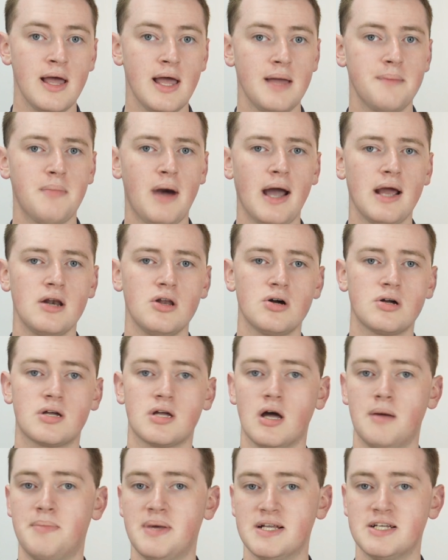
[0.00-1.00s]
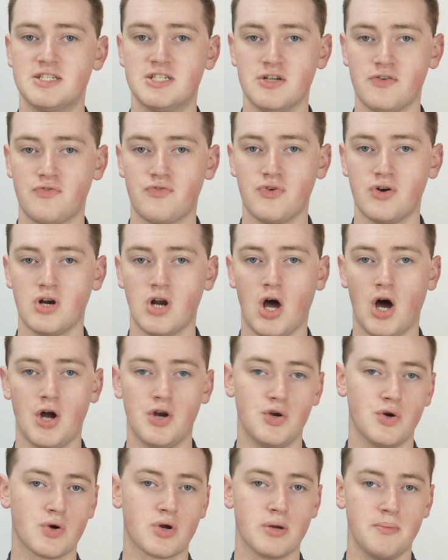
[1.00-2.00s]
It might look a bit different
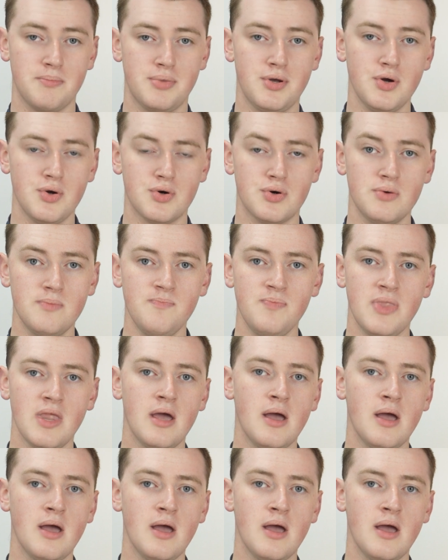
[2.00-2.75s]
on your computer,